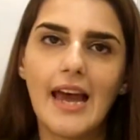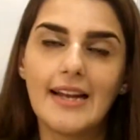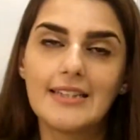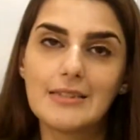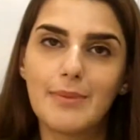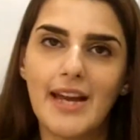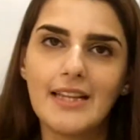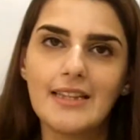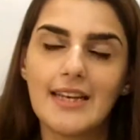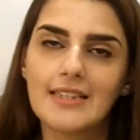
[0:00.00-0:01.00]
And
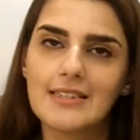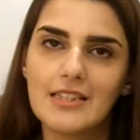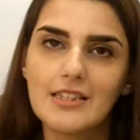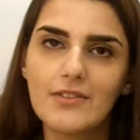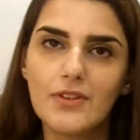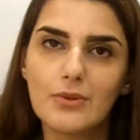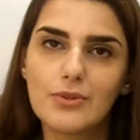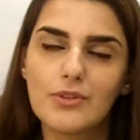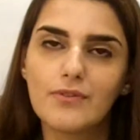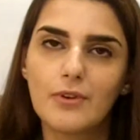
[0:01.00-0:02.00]
despite the extensive
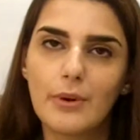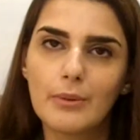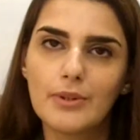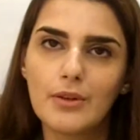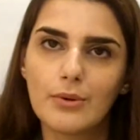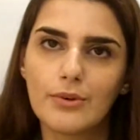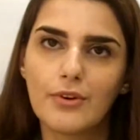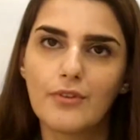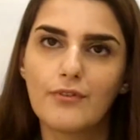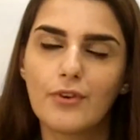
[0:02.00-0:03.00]
use of
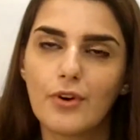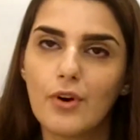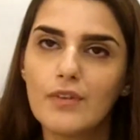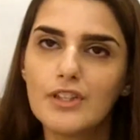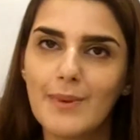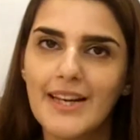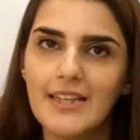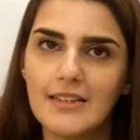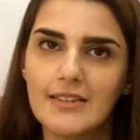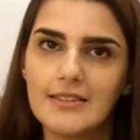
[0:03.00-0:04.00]
fluoroquinolone for over
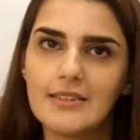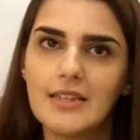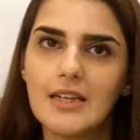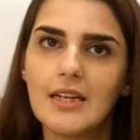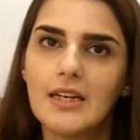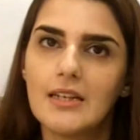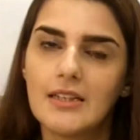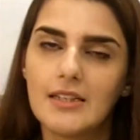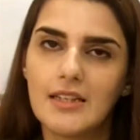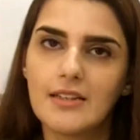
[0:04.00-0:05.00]
20 years,
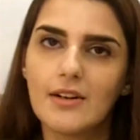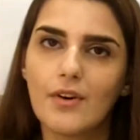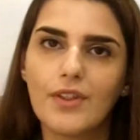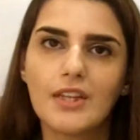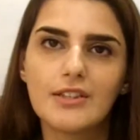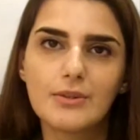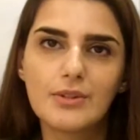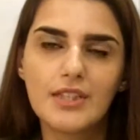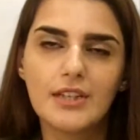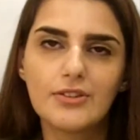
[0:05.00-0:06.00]
data on the
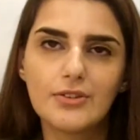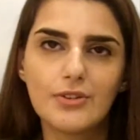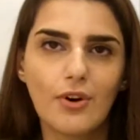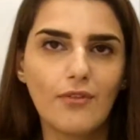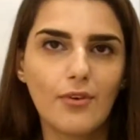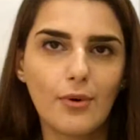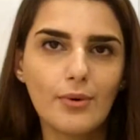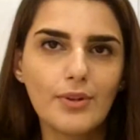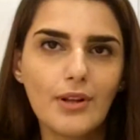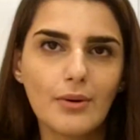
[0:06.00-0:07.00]
association of
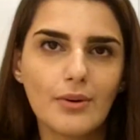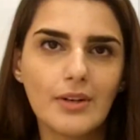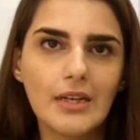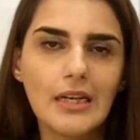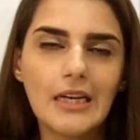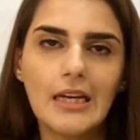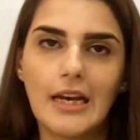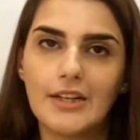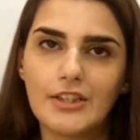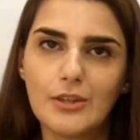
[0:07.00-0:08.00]
fluoroquinolone
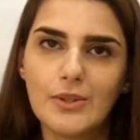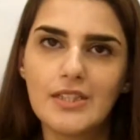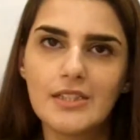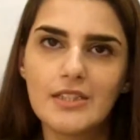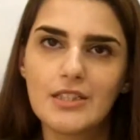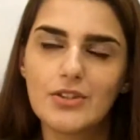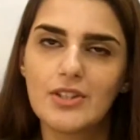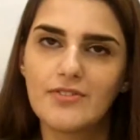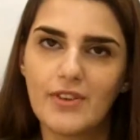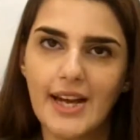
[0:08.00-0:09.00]
and acute
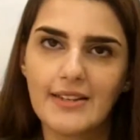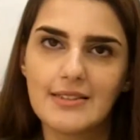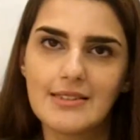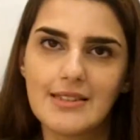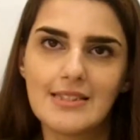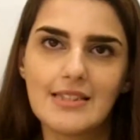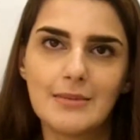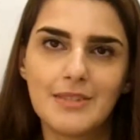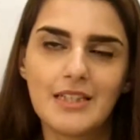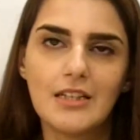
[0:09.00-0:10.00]
interstitial nephritis is
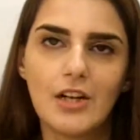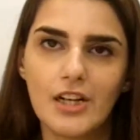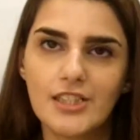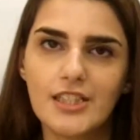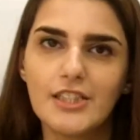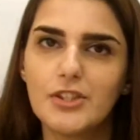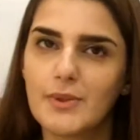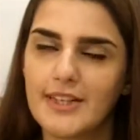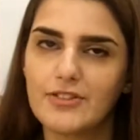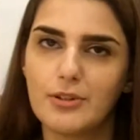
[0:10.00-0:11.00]
limited largely to
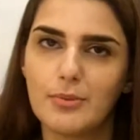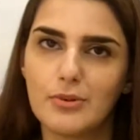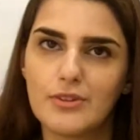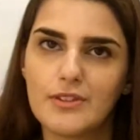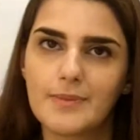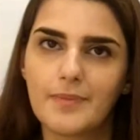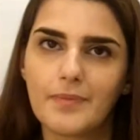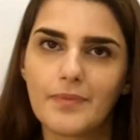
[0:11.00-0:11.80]
case reports.